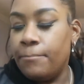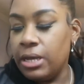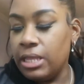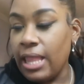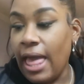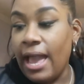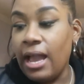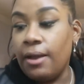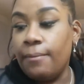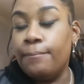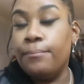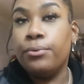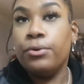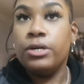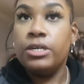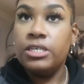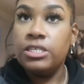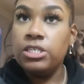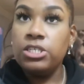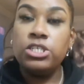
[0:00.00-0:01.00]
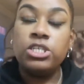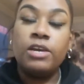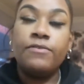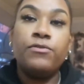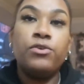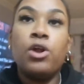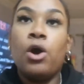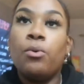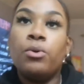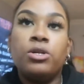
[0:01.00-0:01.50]
but like brunch, if
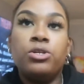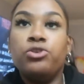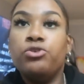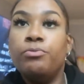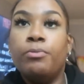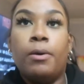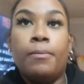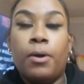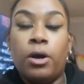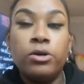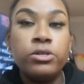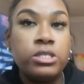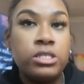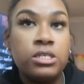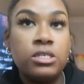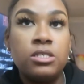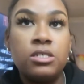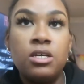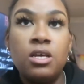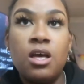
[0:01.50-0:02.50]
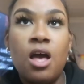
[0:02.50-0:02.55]
you don't want to do mimosa,